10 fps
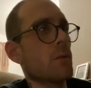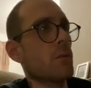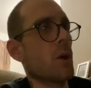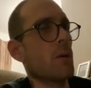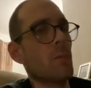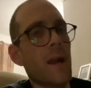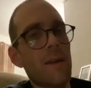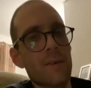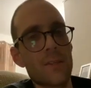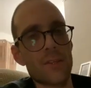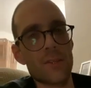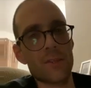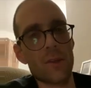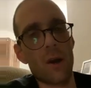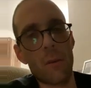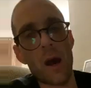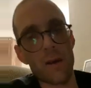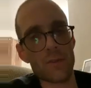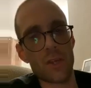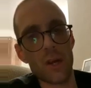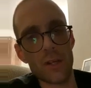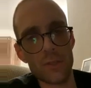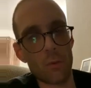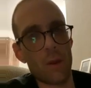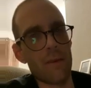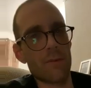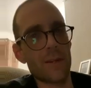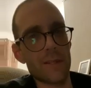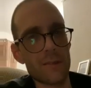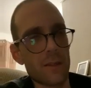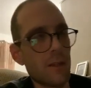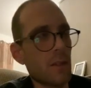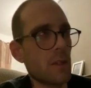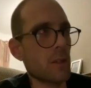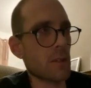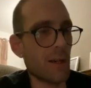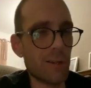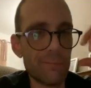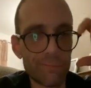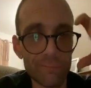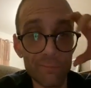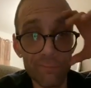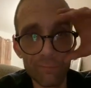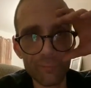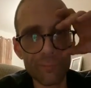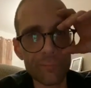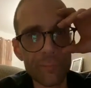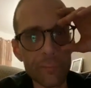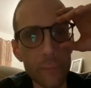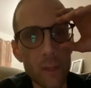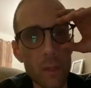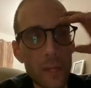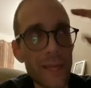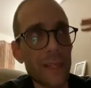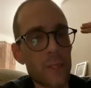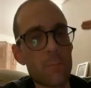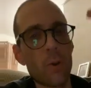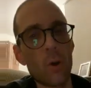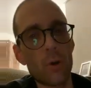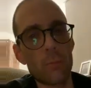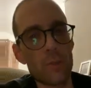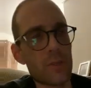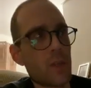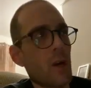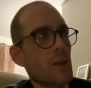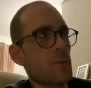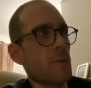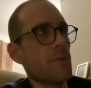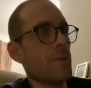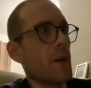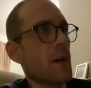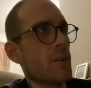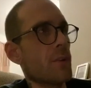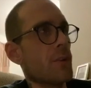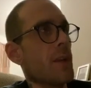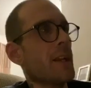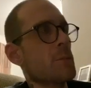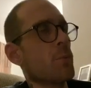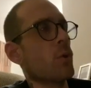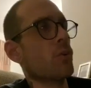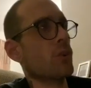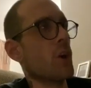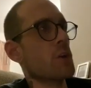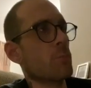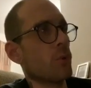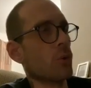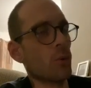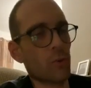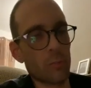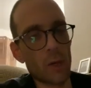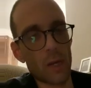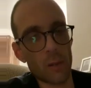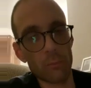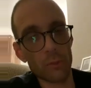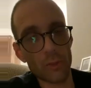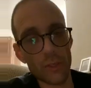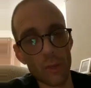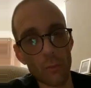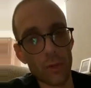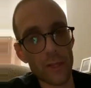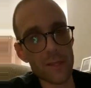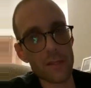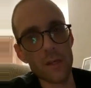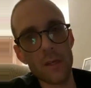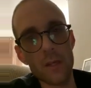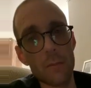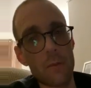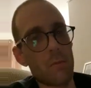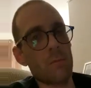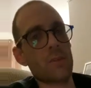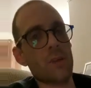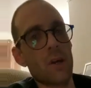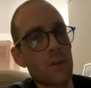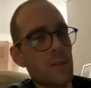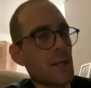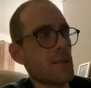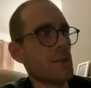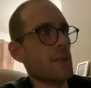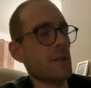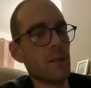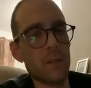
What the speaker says: like, my heritage is, like, I'm half Scottish or whatever it is. So, English born, but Scottish with, is it English born Scottish blood or something? I don't bloody know what it is. My mum's side, that's it.